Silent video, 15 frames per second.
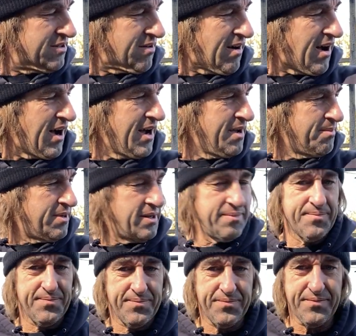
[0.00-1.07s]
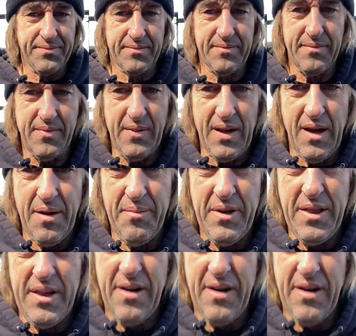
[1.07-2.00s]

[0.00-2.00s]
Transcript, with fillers: tribe and I mean